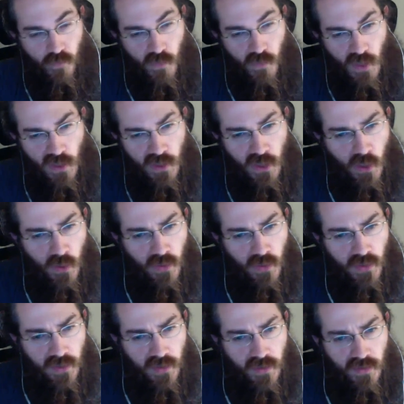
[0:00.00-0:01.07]

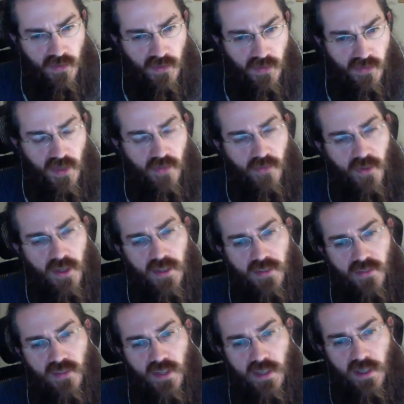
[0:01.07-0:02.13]
the sci-fi
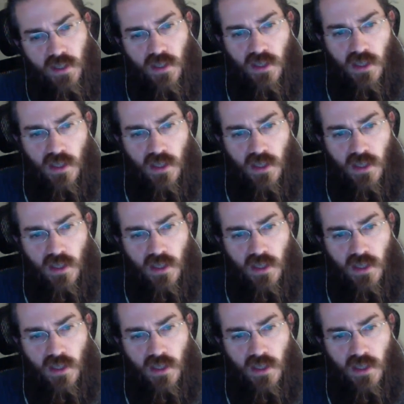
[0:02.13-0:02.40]
setting